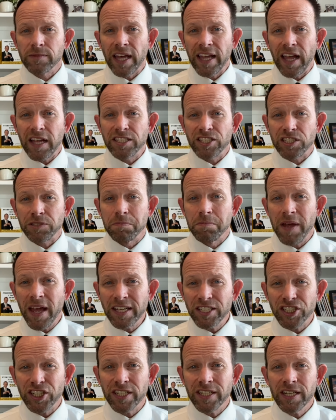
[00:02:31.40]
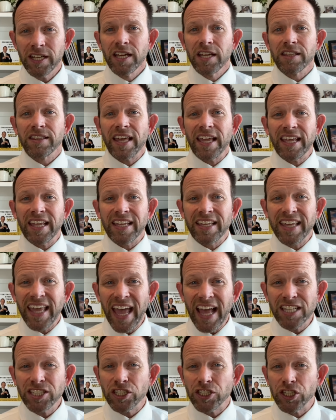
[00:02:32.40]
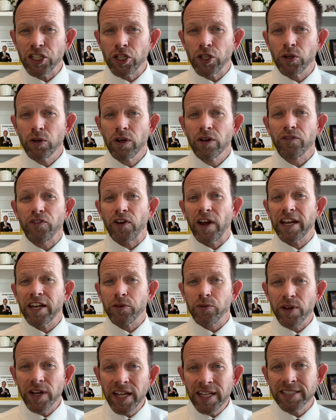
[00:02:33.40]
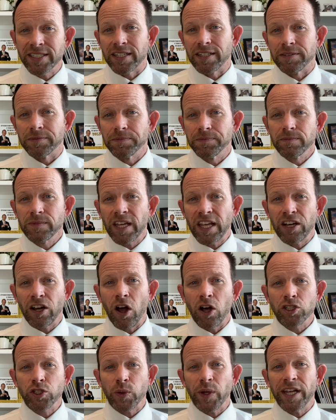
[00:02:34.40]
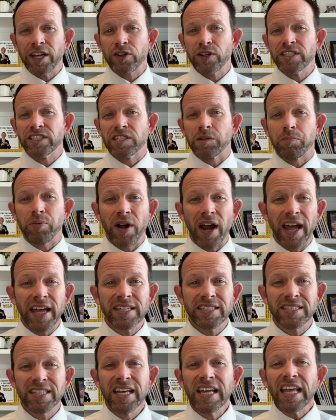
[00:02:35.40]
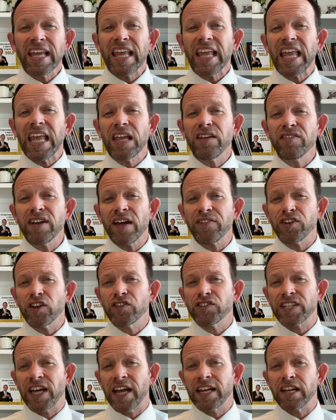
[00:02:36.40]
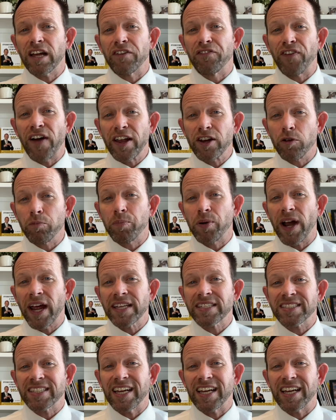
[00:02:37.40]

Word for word: Like I just mentioned, they can cancel you for any reason. They can also increase the price even after you've signed a final price